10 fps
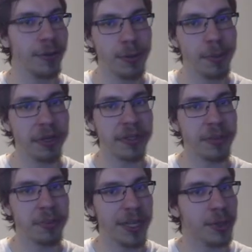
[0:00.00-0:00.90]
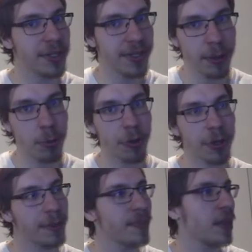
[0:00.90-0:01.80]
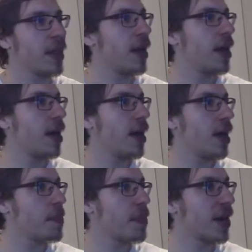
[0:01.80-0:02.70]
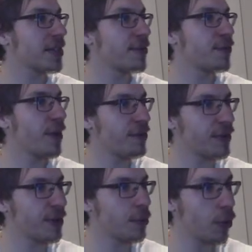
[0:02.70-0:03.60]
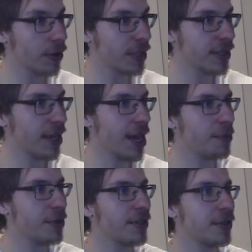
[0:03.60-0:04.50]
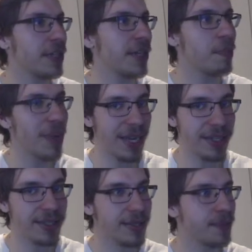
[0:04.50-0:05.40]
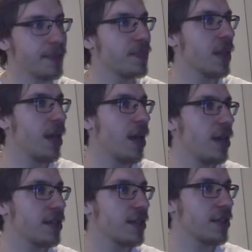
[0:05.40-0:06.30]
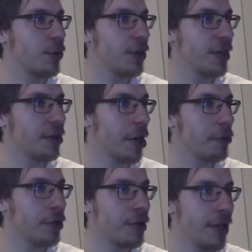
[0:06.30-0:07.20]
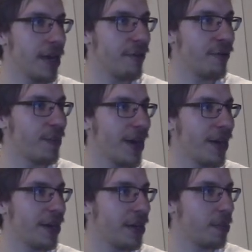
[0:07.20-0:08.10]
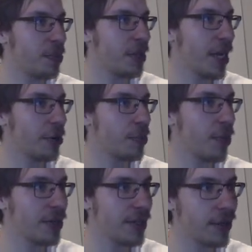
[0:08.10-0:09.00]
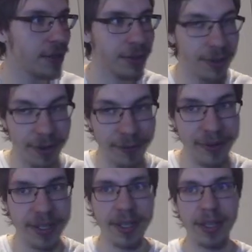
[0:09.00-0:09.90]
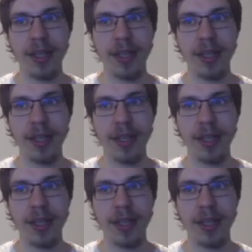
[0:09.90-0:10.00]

a null pointer because it didn't work. But if everything worked, I'm returning a base. So here I will have my player pointer to something,